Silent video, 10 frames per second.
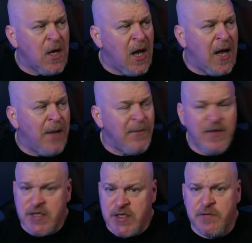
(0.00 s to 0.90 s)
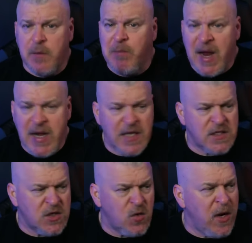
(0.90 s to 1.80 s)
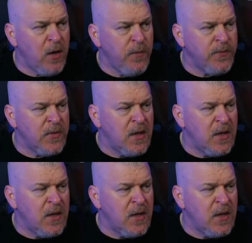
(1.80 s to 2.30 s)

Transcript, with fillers: Um, and this is from Binance Square.